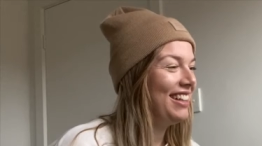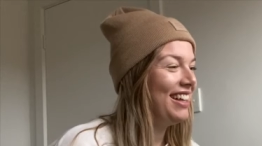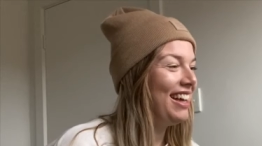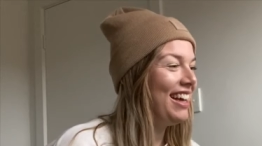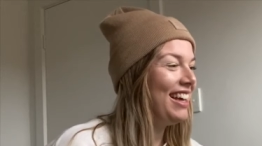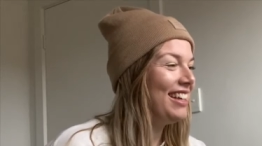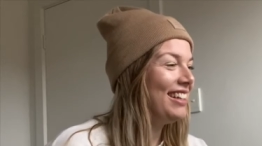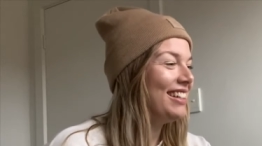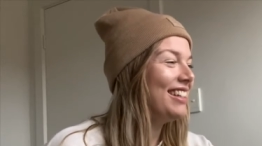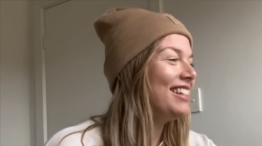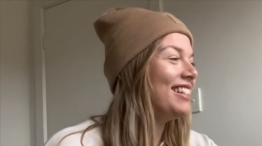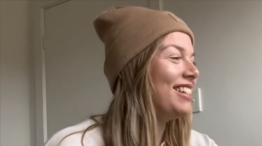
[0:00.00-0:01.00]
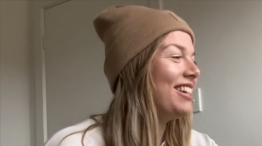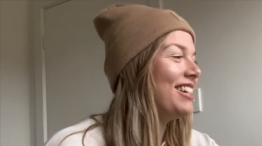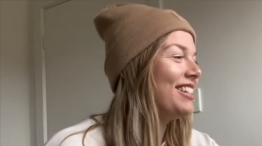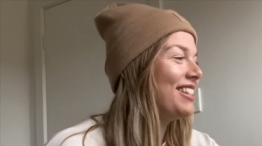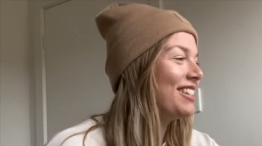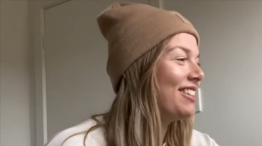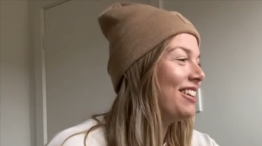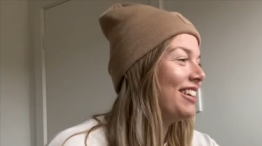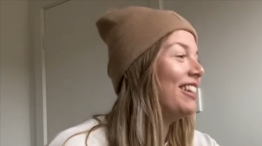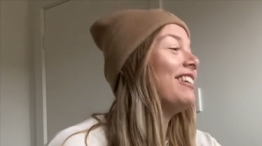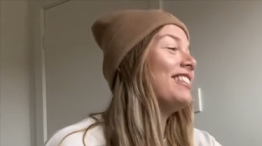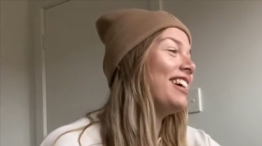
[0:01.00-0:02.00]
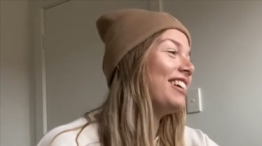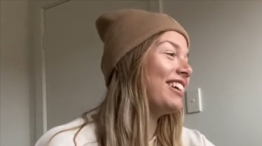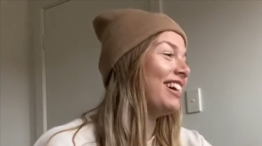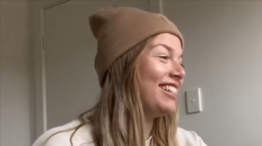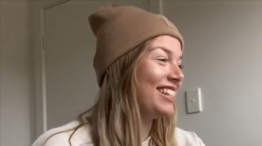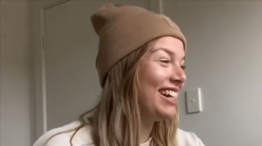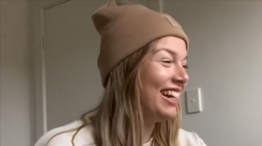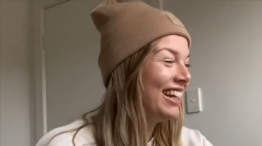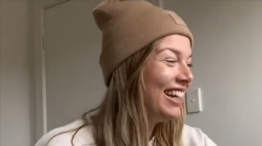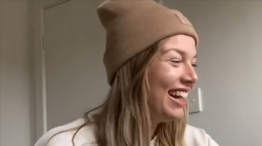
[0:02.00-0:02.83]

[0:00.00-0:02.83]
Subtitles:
Hey! Sorry, it's just loading. Oh, there you guys are.